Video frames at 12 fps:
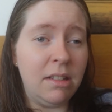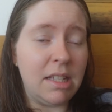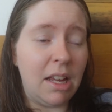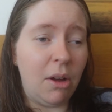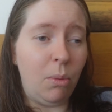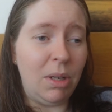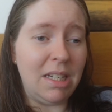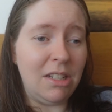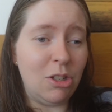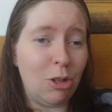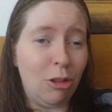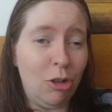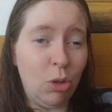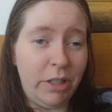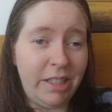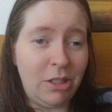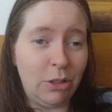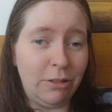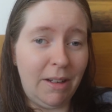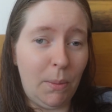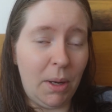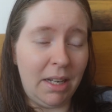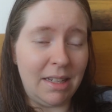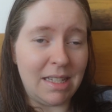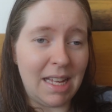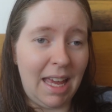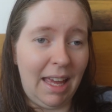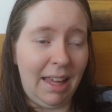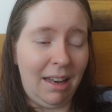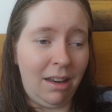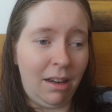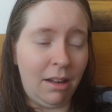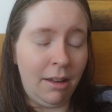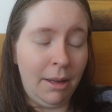So we didn't do the Toy Story ones in